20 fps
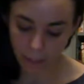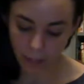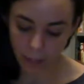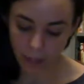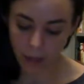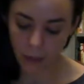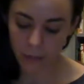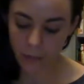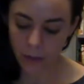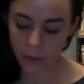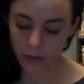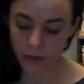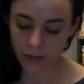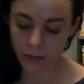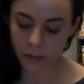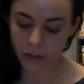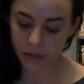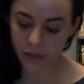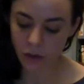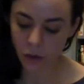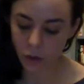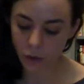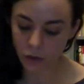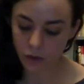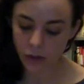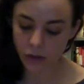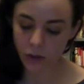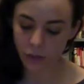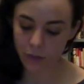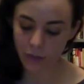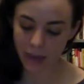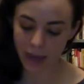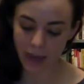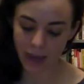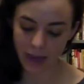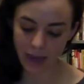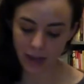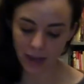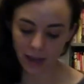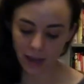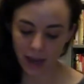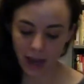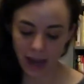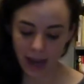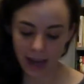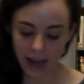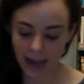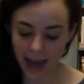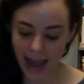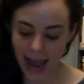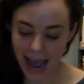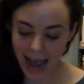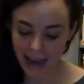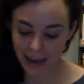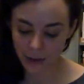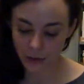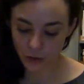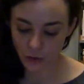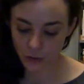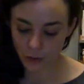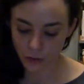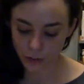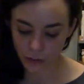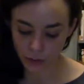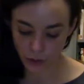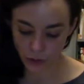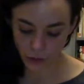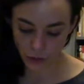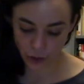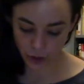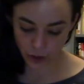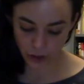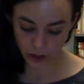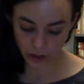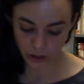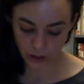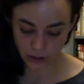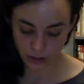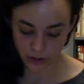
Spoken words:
A person must also make an attribution